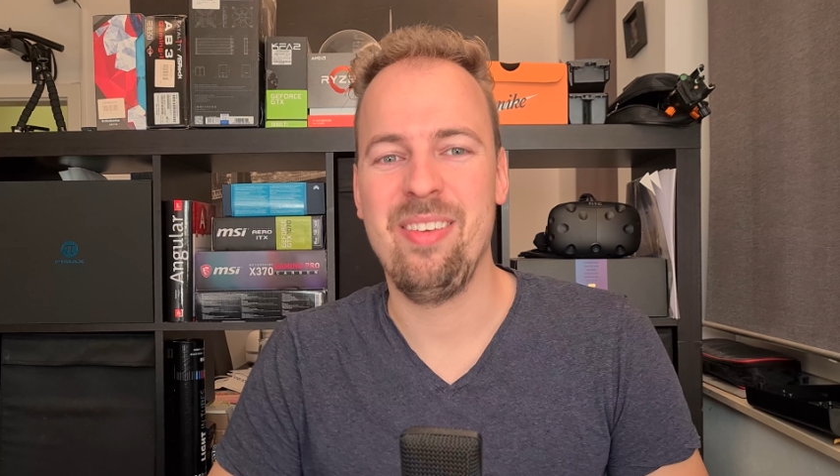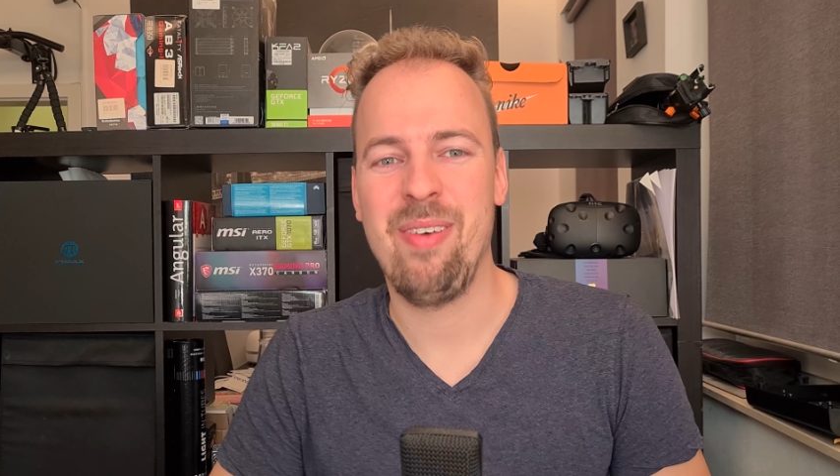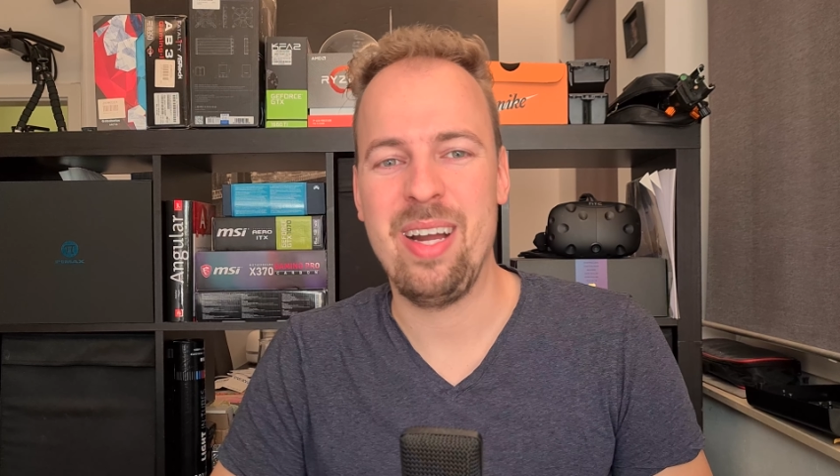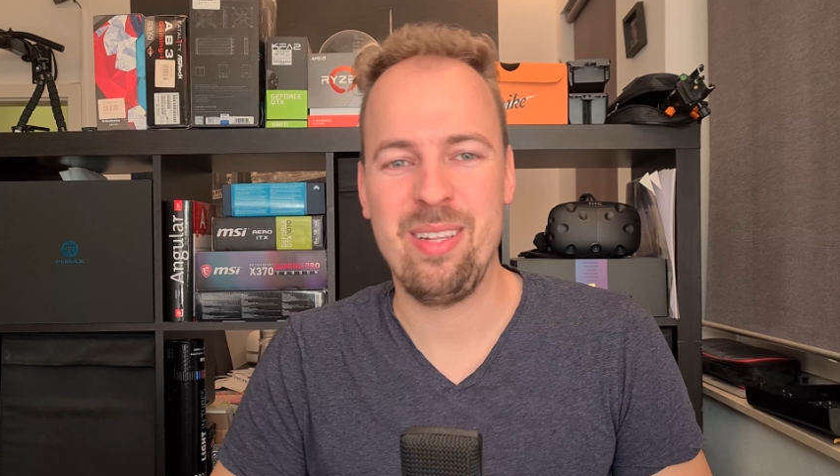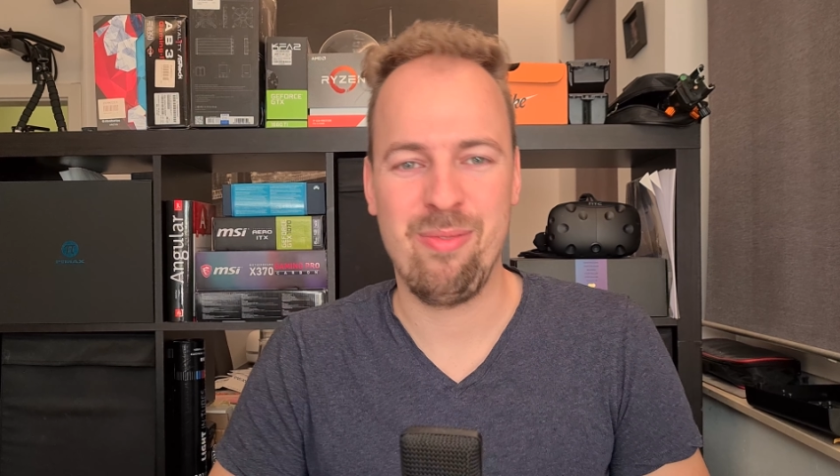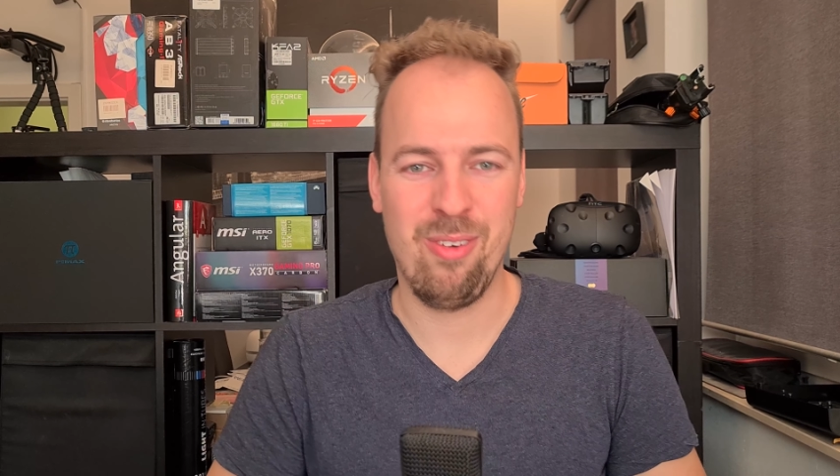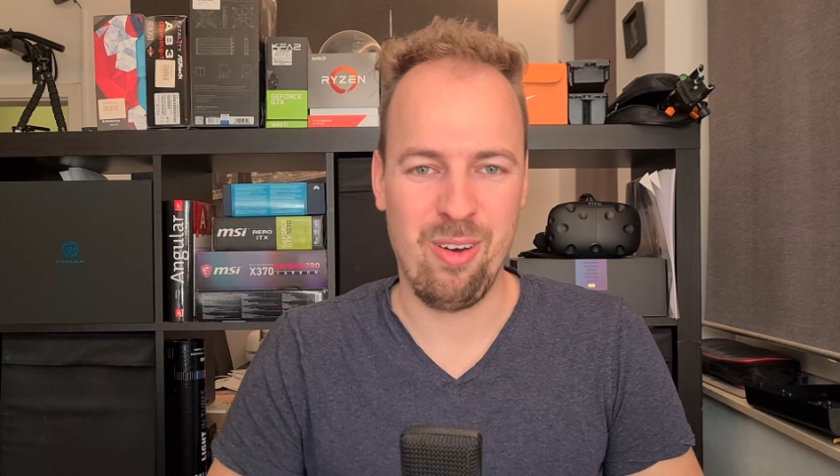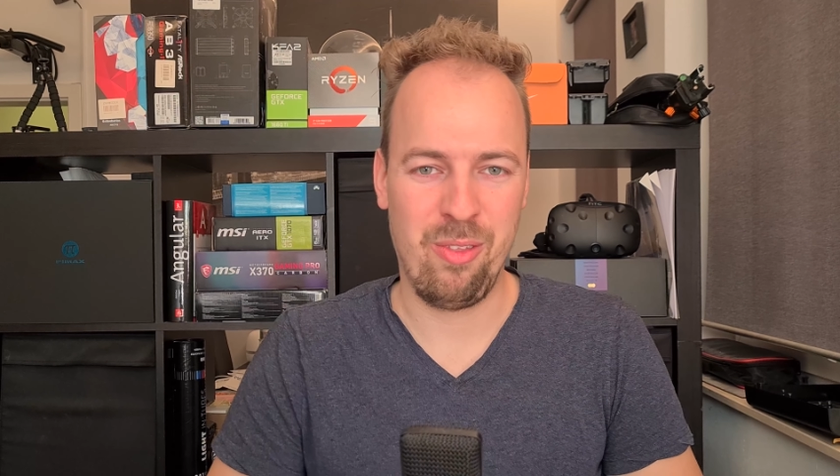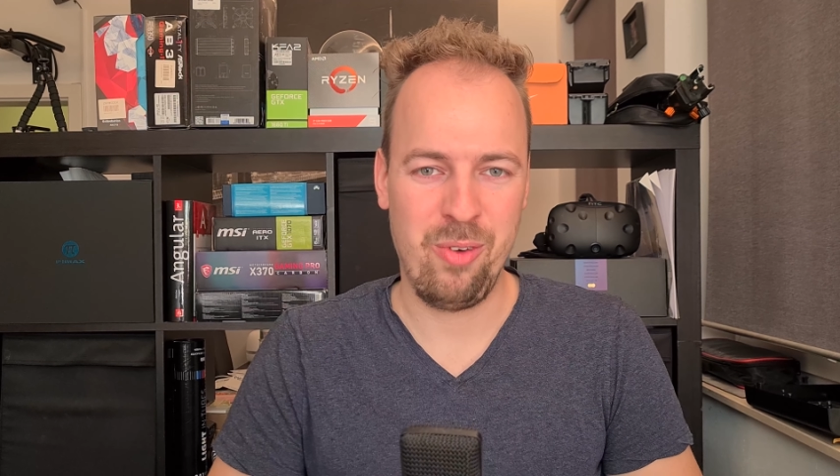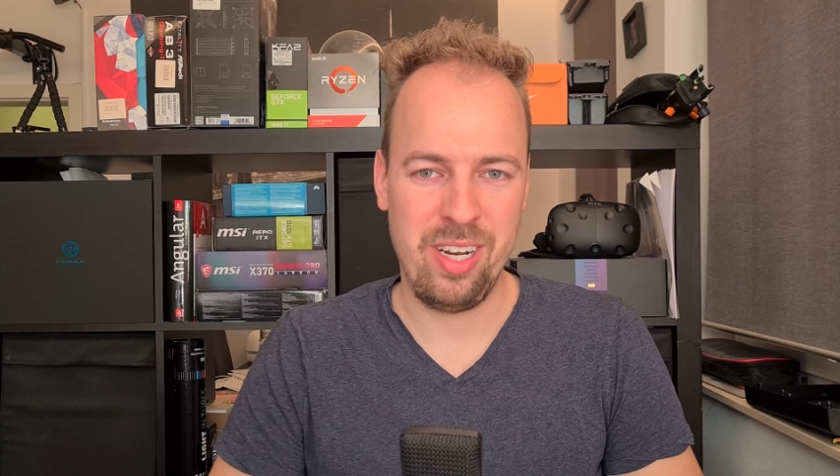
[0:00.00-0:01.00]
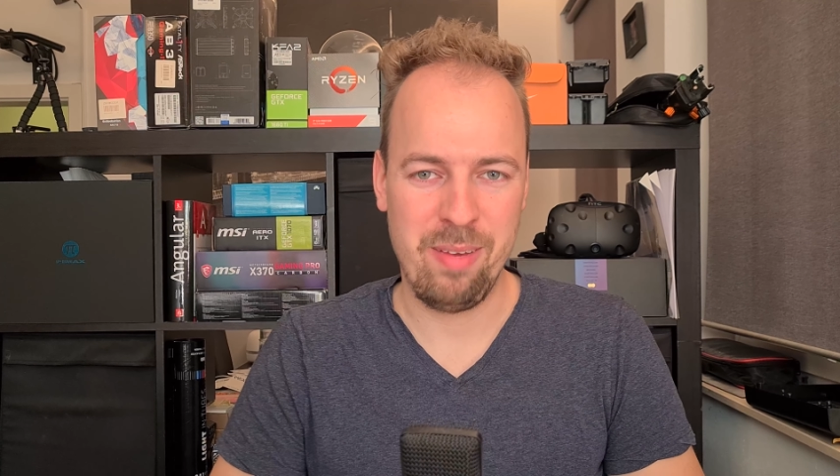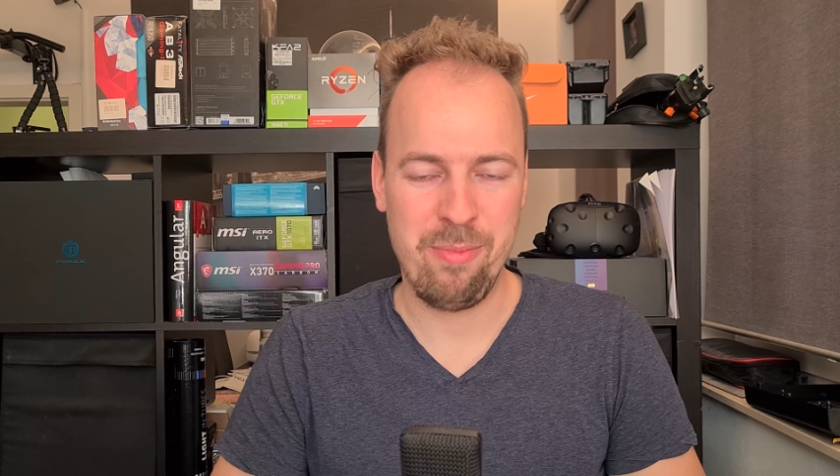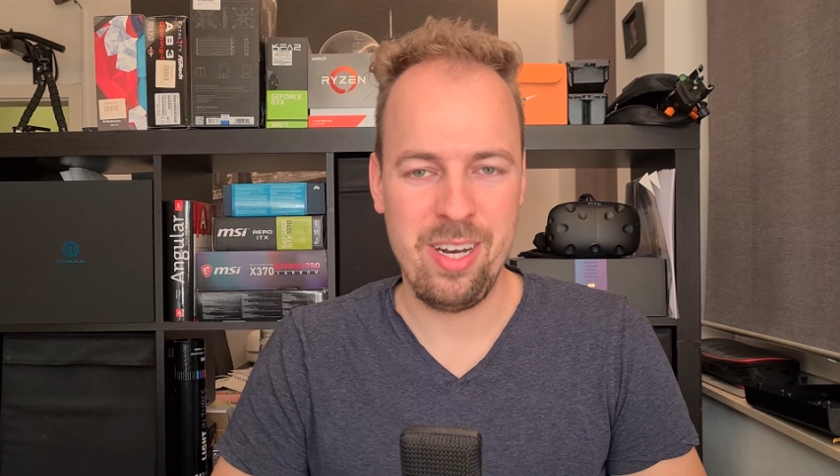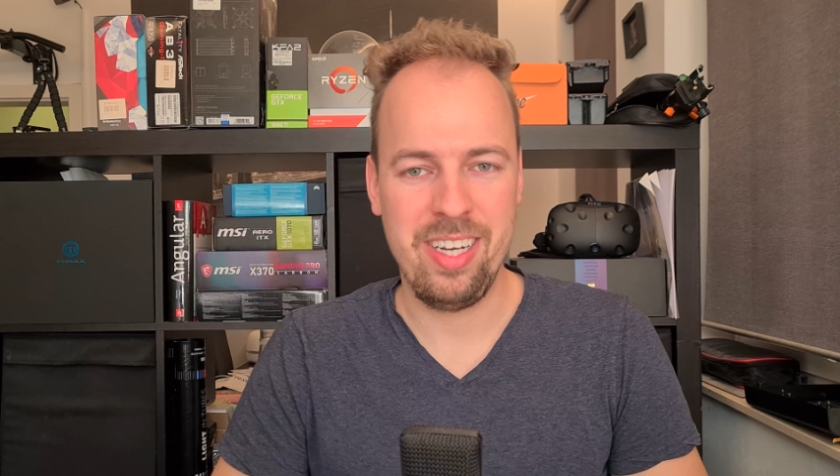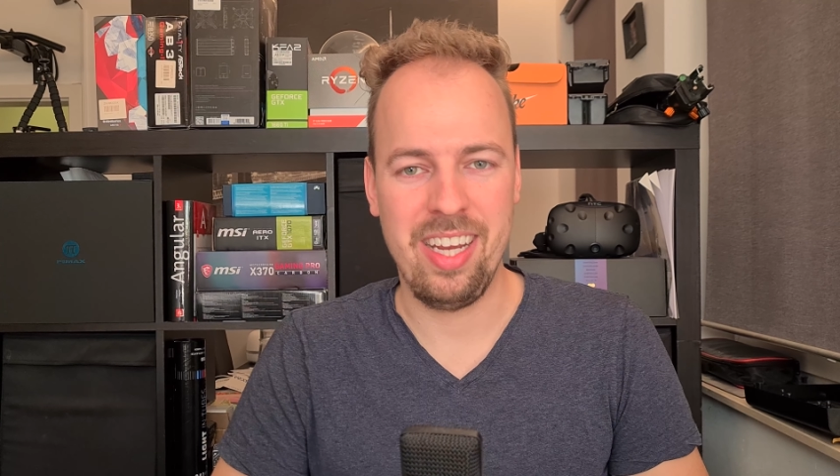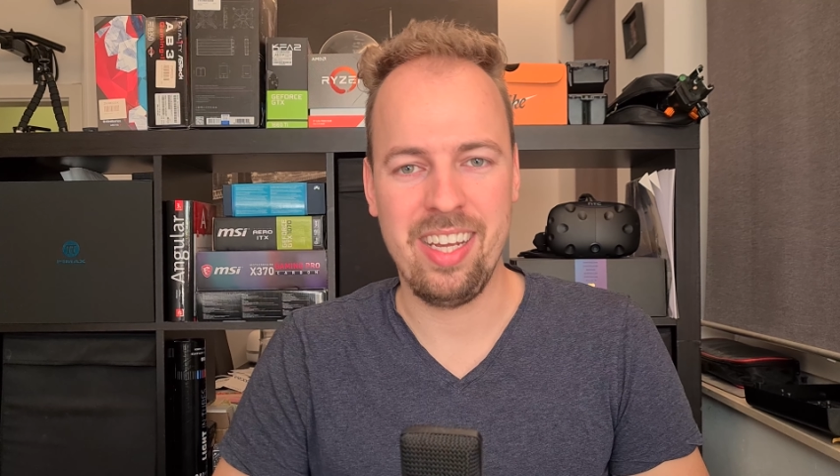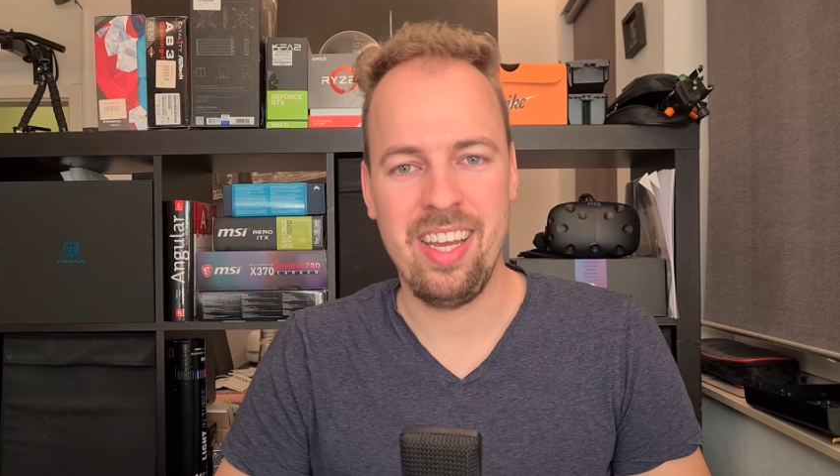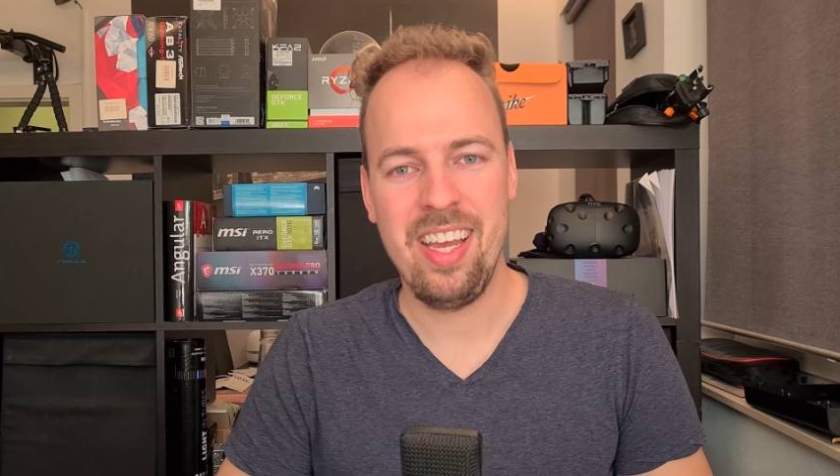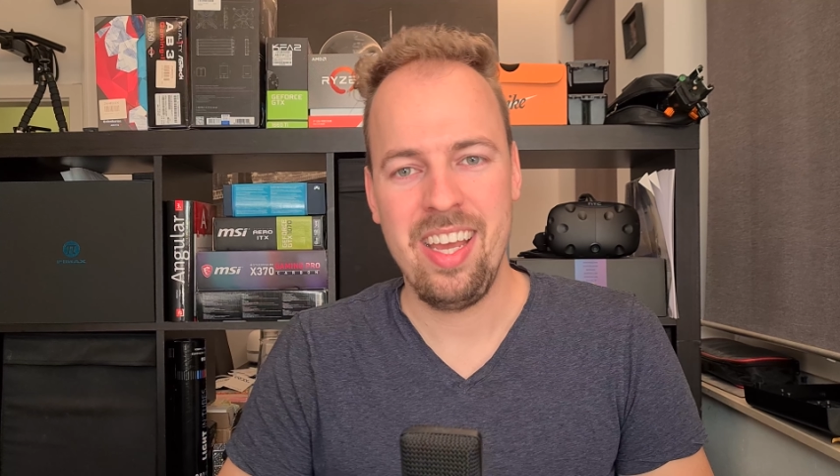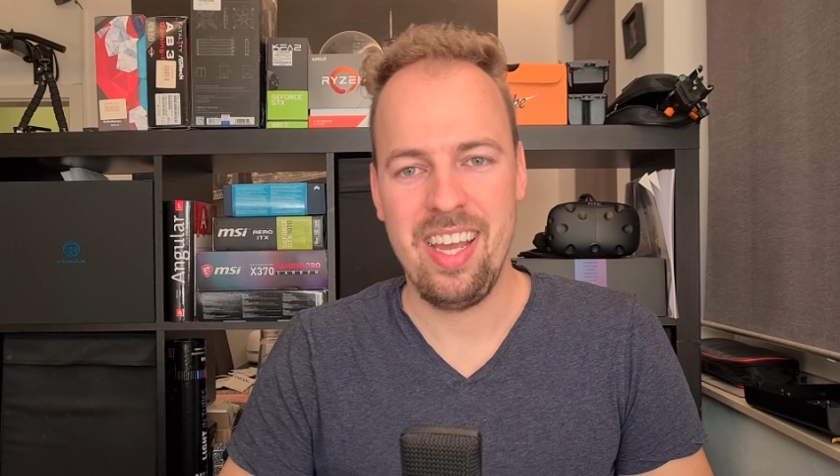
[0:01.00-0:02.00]
files for three D printing,
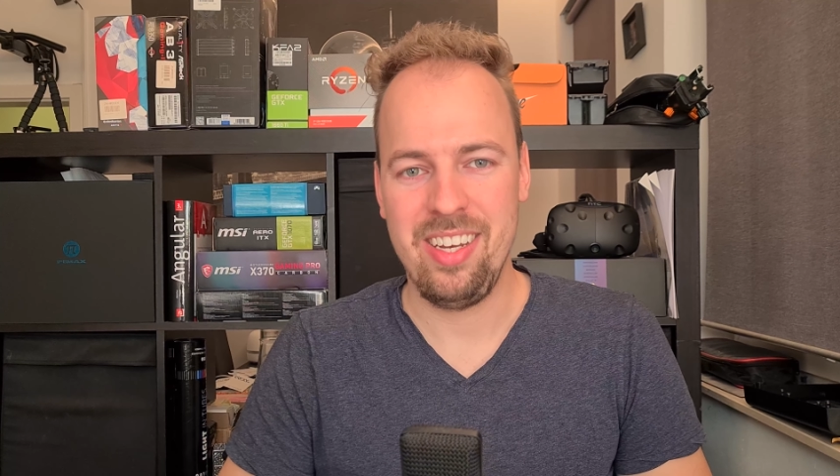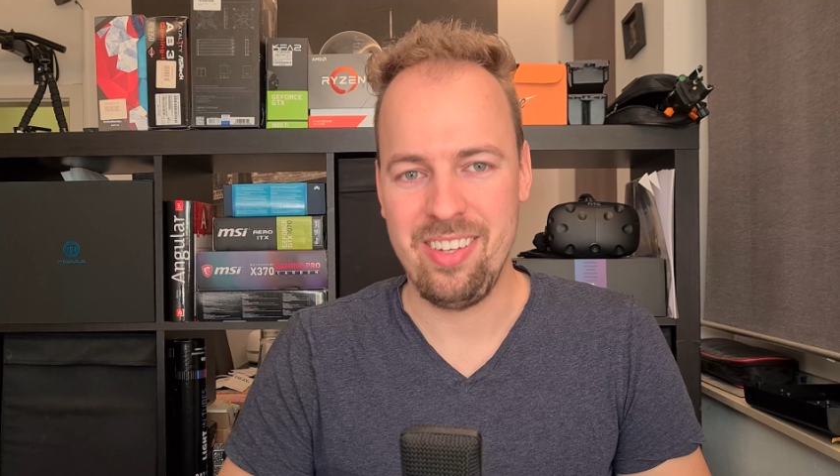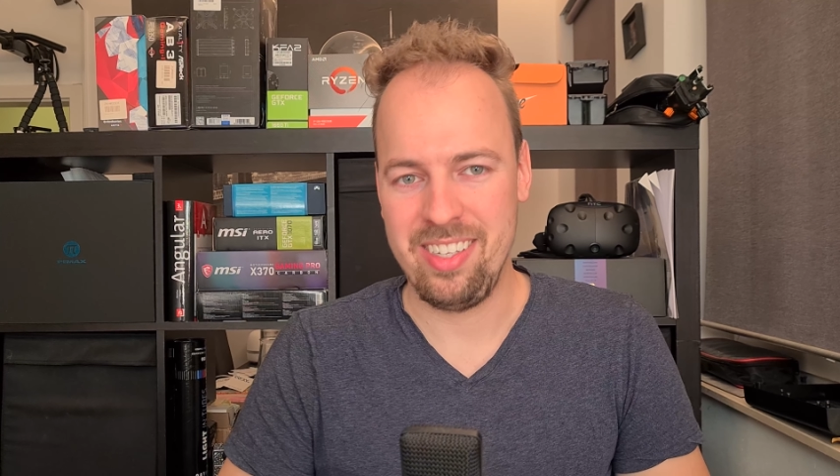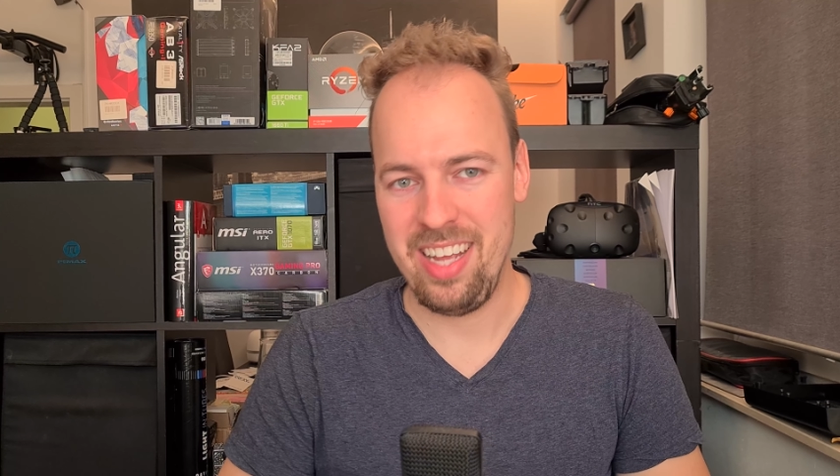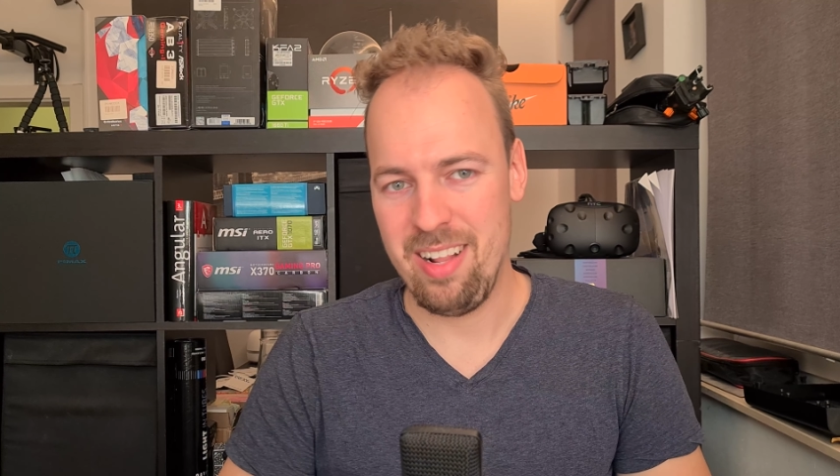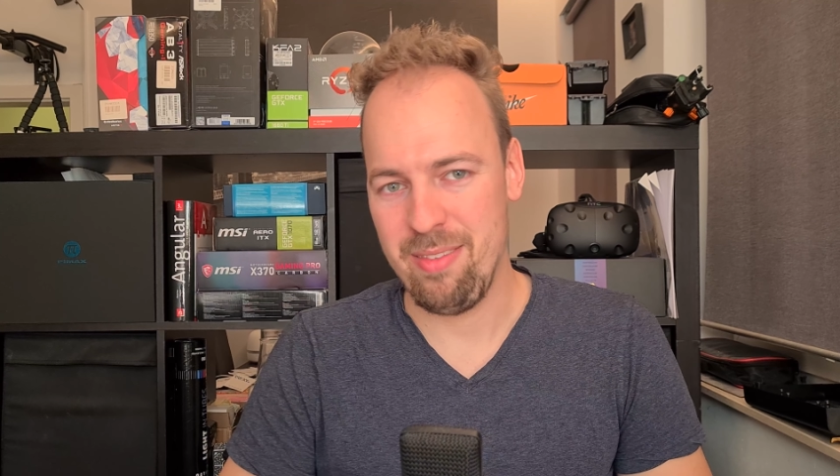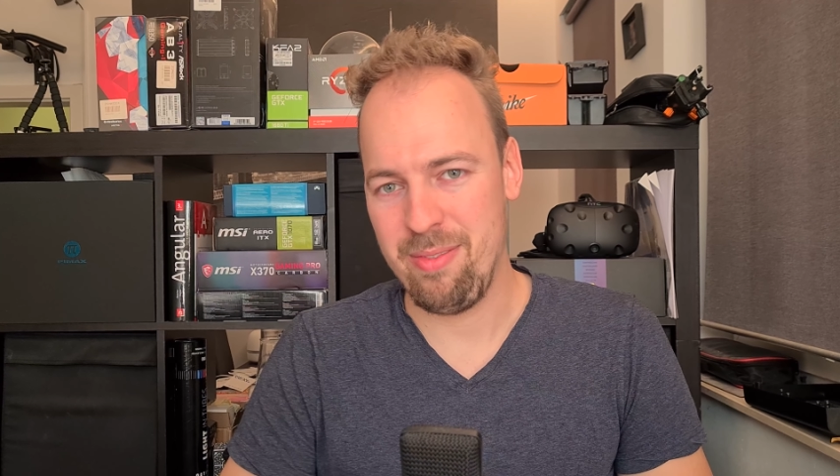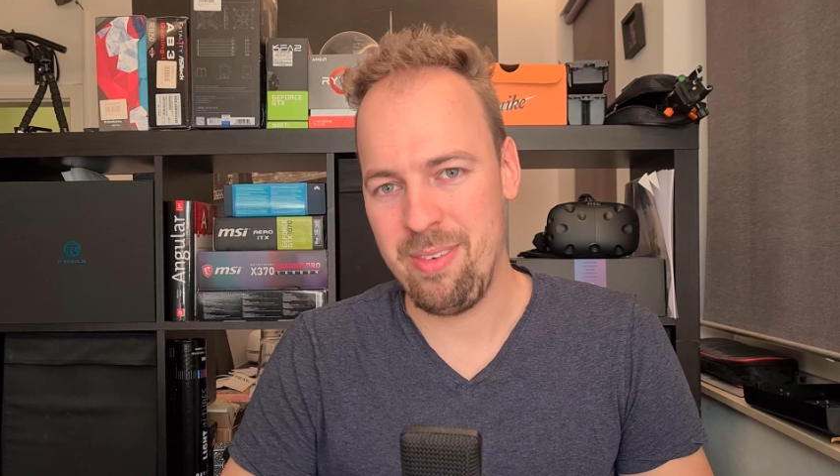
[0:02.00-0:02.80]
it's yourself.